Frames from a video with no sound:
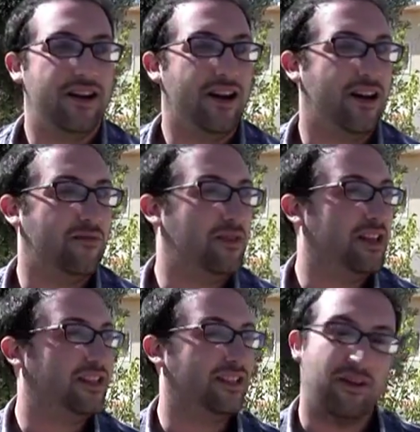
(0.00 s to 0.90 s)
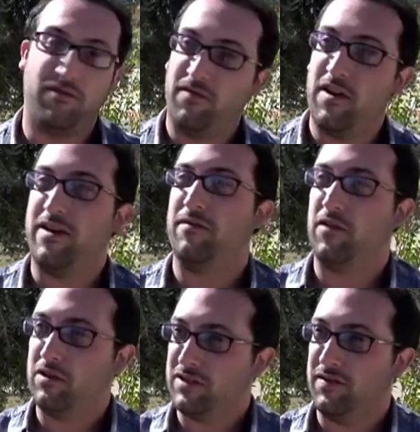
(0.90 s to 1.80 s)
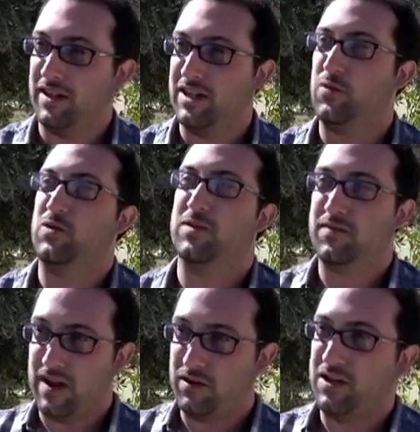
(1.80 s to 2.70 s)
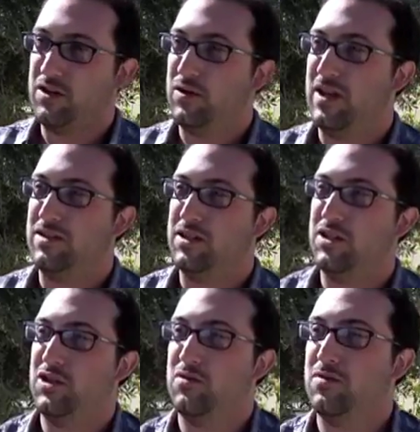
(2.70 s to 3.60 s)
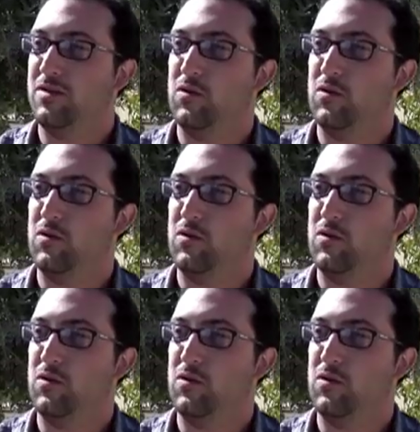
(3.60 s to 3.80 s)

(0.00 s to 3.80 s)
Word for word: Um, this is our very first village, which was founded in 2002.